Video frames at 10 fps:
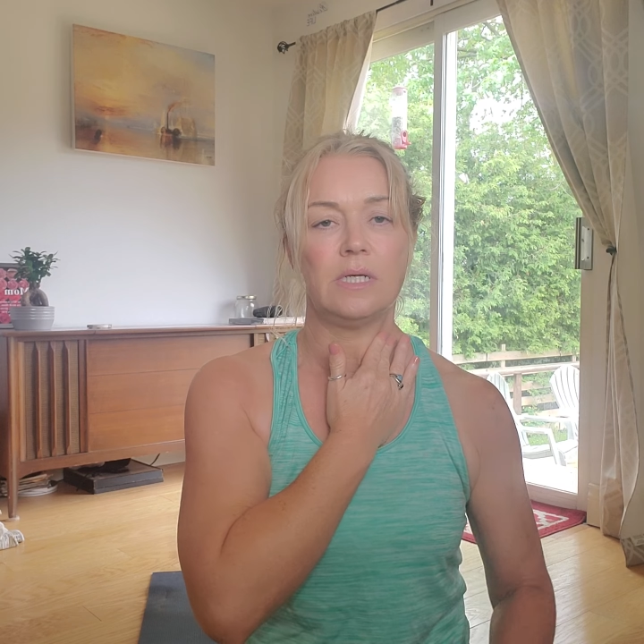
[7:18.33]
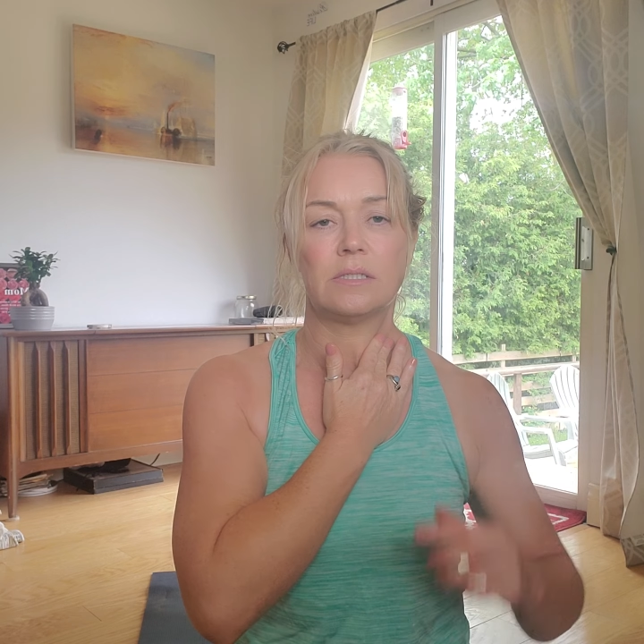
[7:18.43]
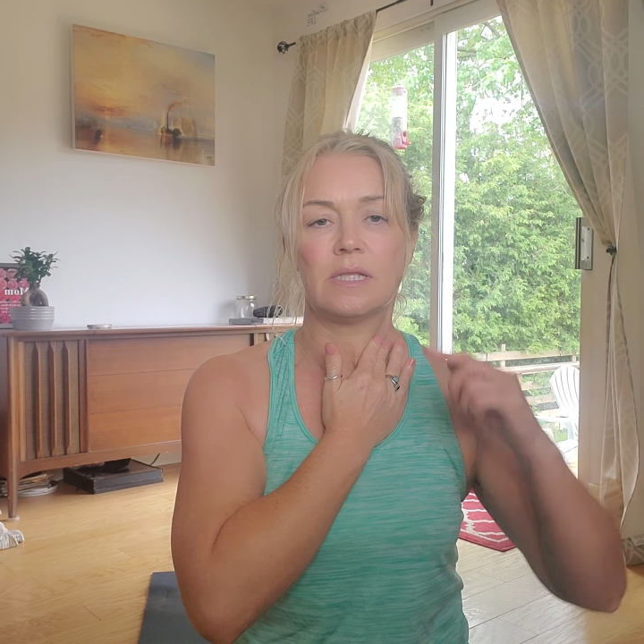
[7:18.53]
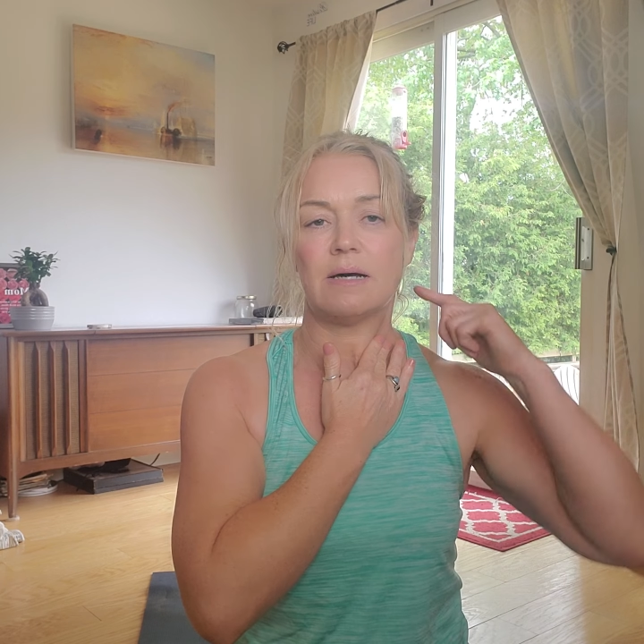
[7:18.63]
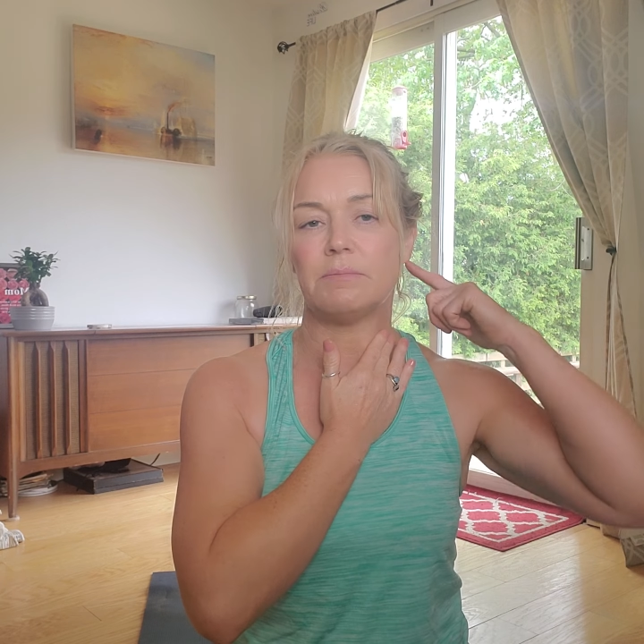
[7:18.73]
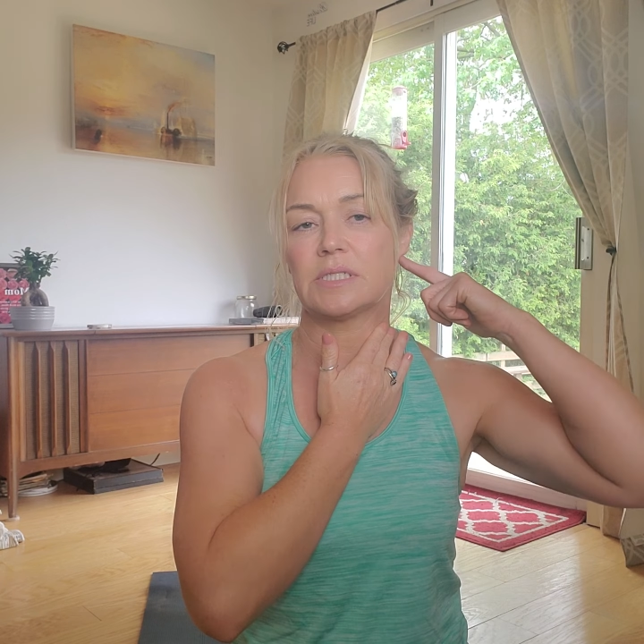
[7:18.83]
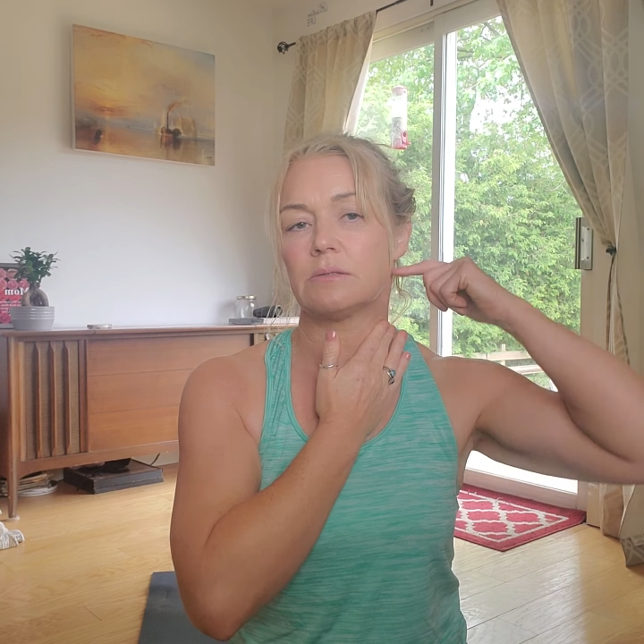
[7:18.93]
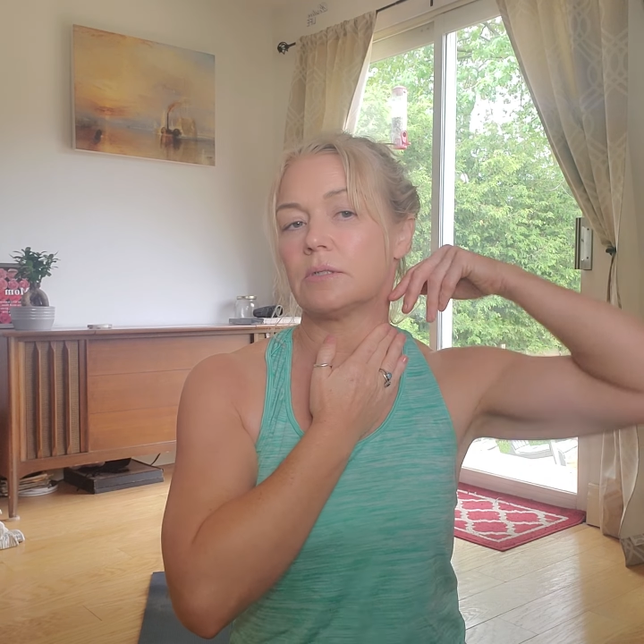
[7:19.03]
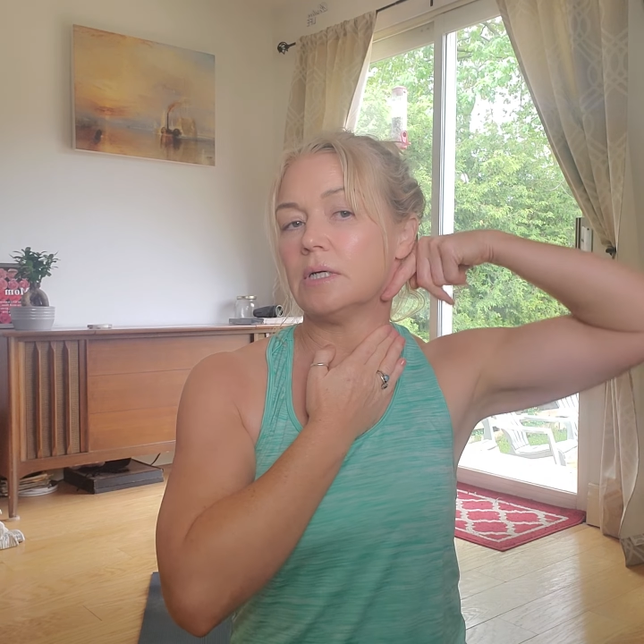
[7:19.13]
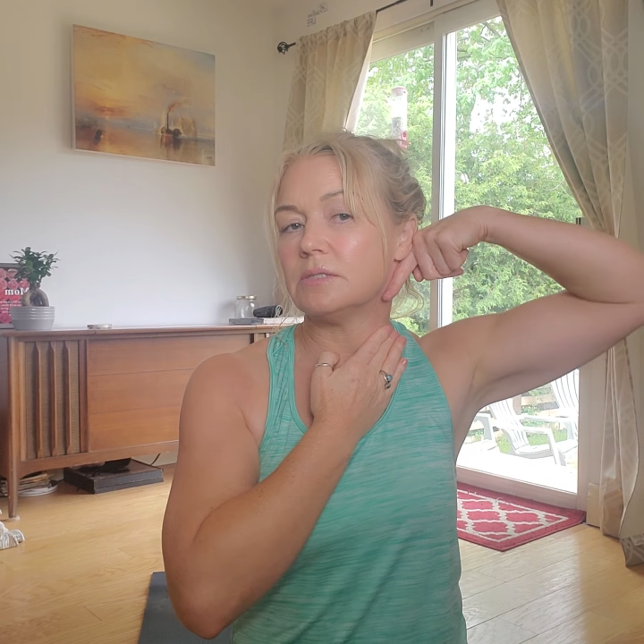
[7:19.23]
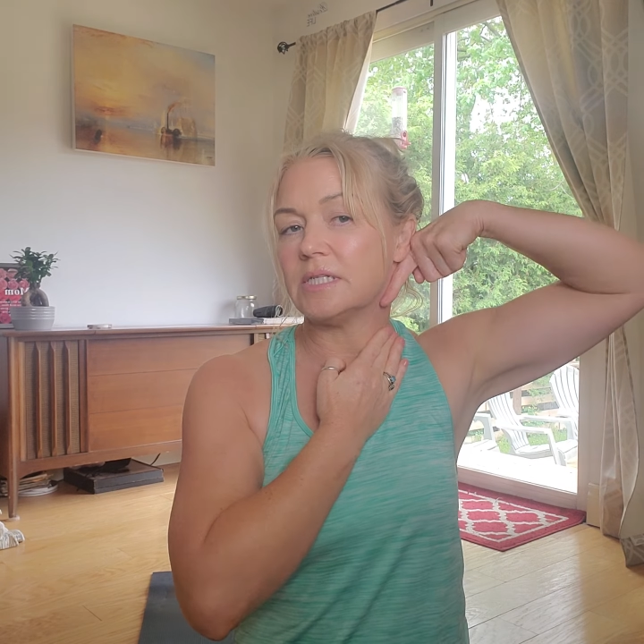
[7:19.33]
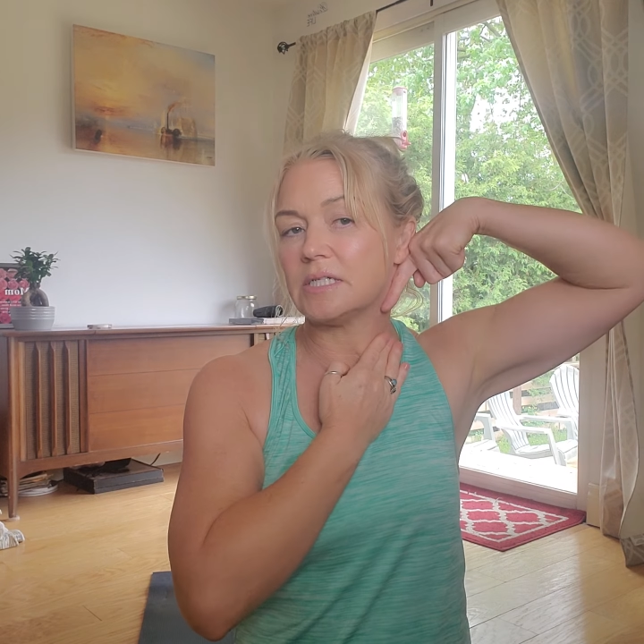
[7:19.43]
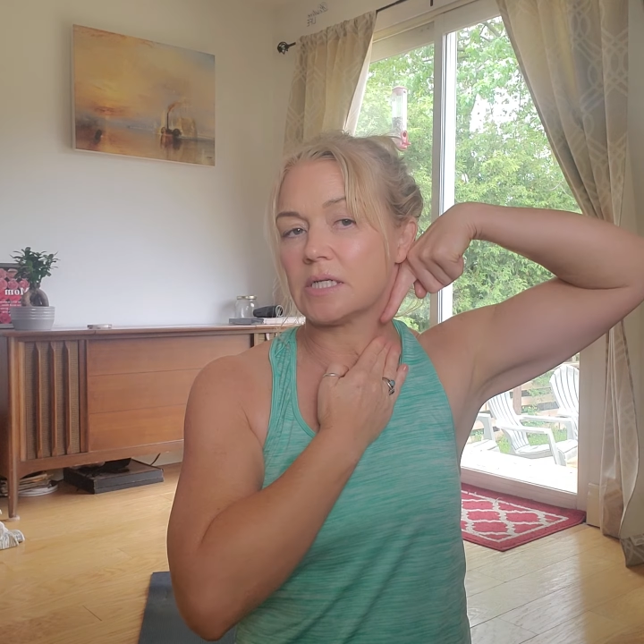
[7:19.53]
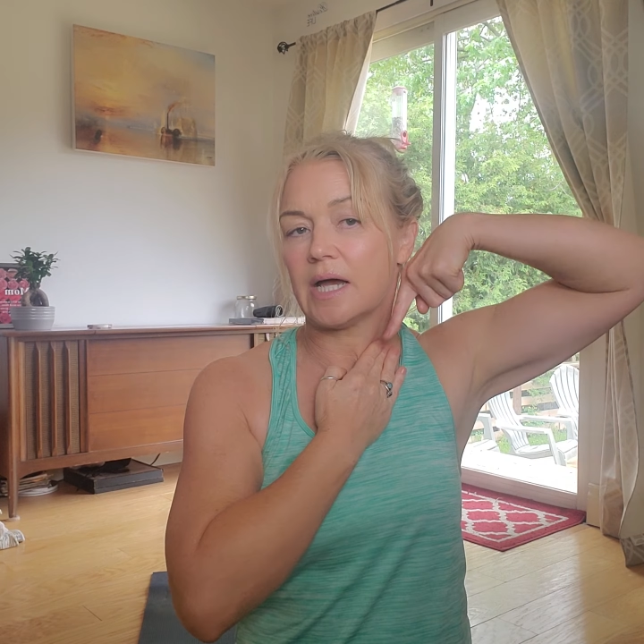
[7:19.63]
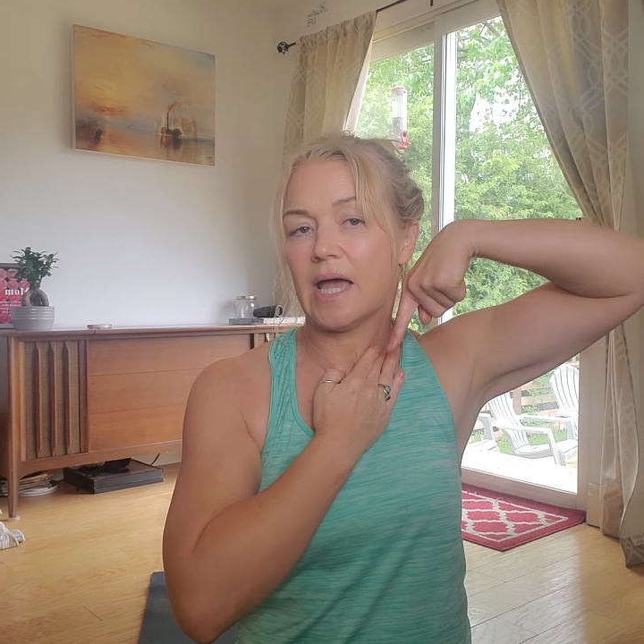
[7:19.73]
So that muscle goes in a
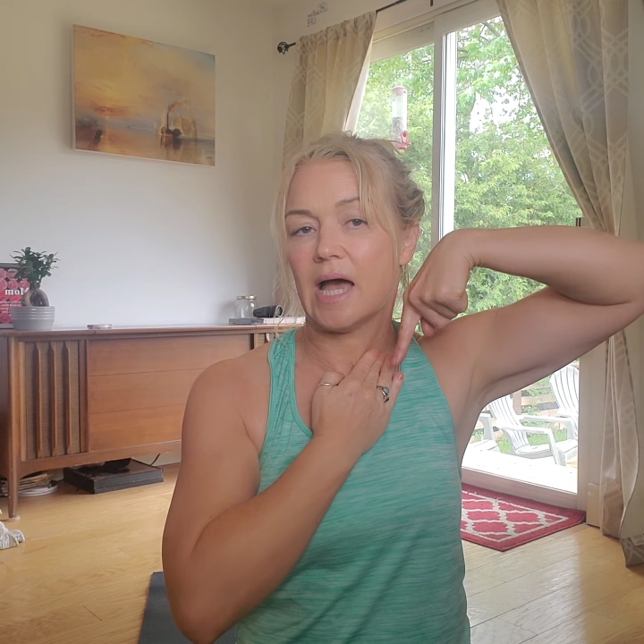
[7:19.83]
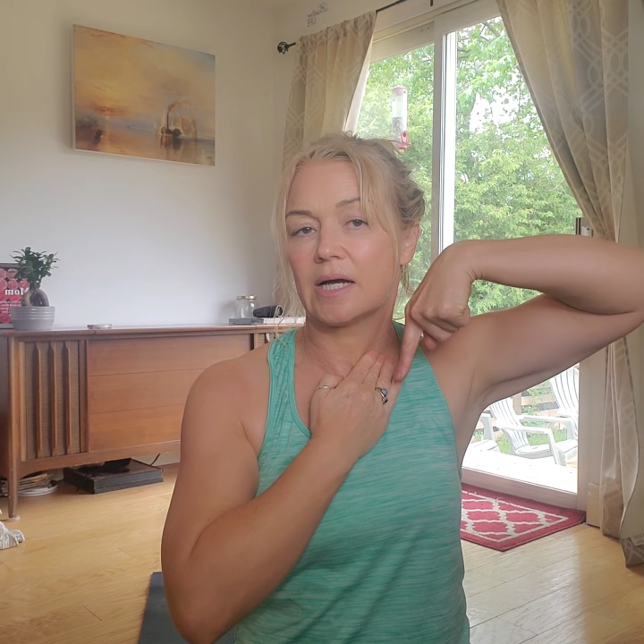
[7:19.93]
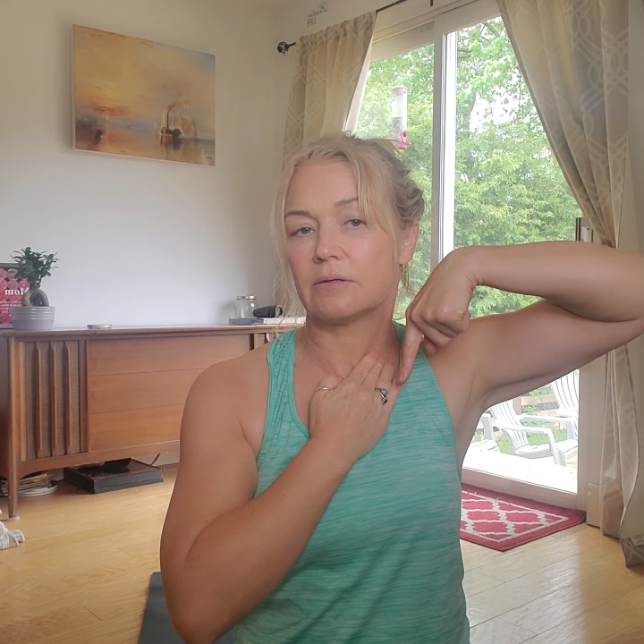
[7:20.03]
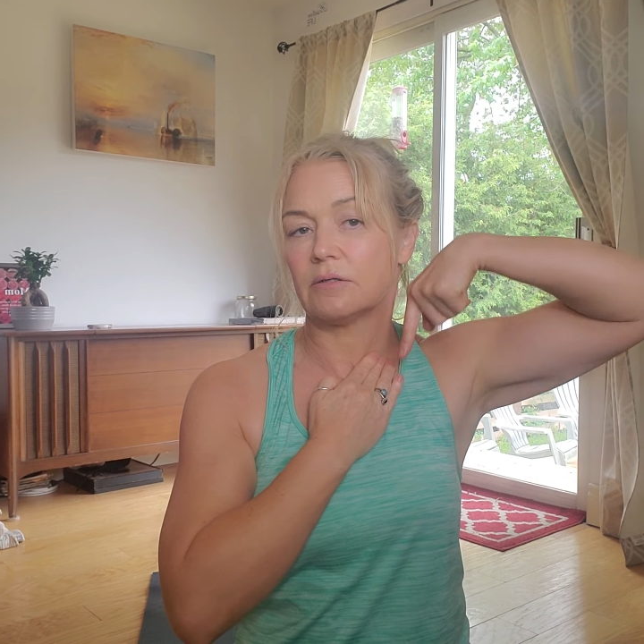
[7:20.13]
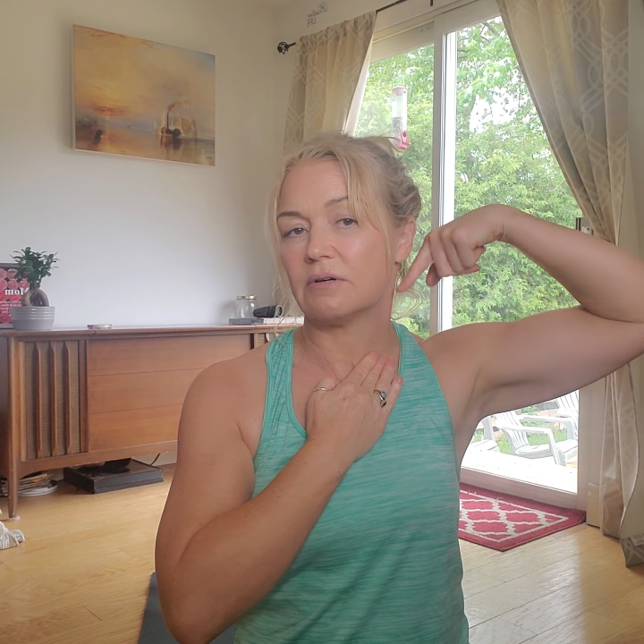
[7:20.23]
diagonal